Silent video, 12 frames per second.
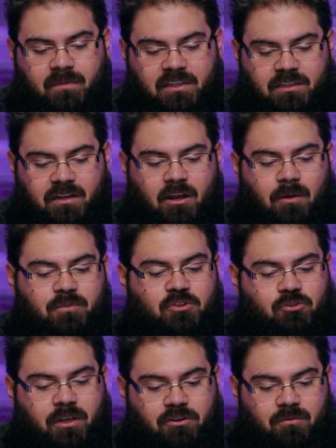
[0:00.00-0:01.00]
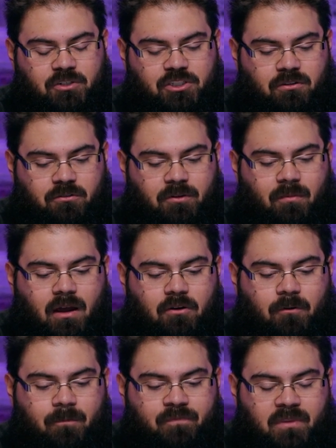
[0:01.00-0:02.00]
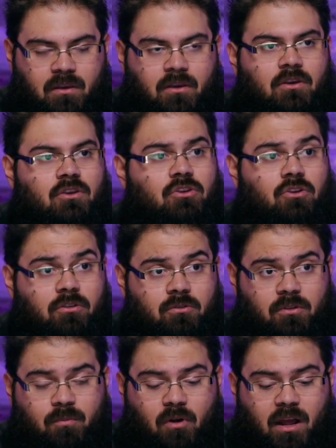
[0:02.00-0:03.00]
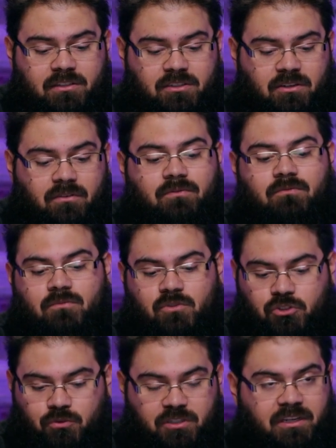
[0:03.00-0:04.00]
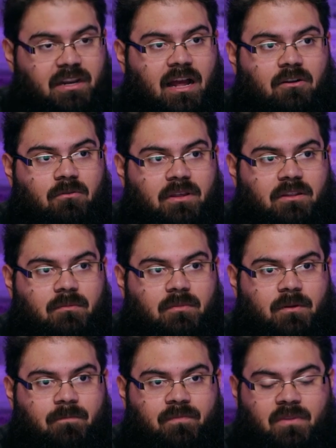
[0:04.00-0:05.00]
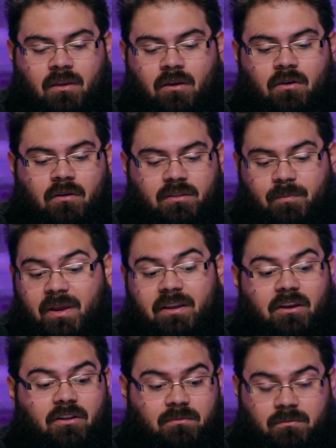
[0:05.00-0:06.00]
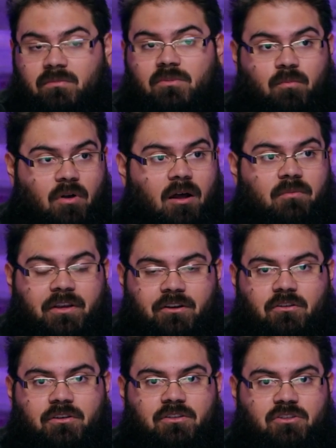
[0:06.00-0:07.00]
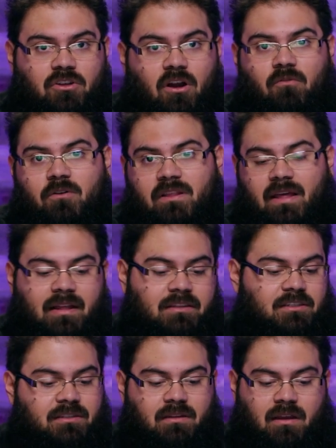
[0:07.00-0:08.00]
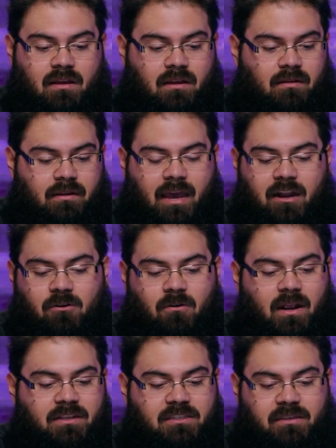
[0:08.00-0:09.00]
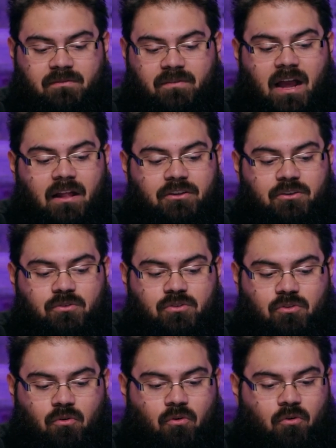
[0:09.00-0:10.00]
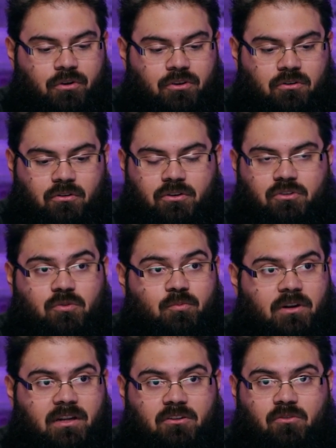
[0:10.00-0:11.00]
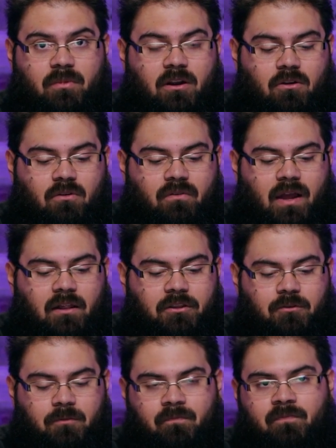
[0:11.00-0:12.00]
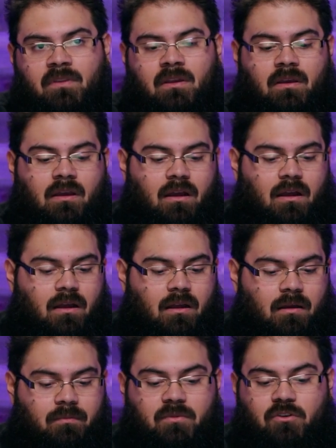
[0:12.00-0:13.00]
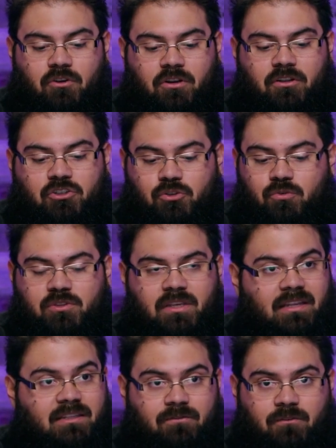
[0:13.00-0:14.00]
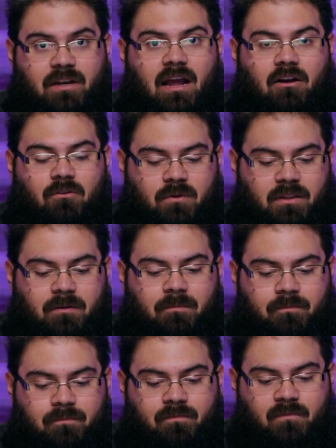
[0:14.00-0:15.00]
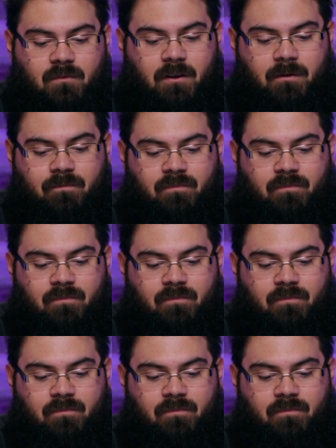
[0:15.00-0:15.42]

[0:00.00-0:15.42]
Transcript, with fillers: that's going to help you train your machine learning model, you go through the process of choosing an algorithm, depending on the problem that you're looking to solve, whether that's uh, categorizing values or you're looking to predict a numerical value, uh, you're going to choose a different algorithm right?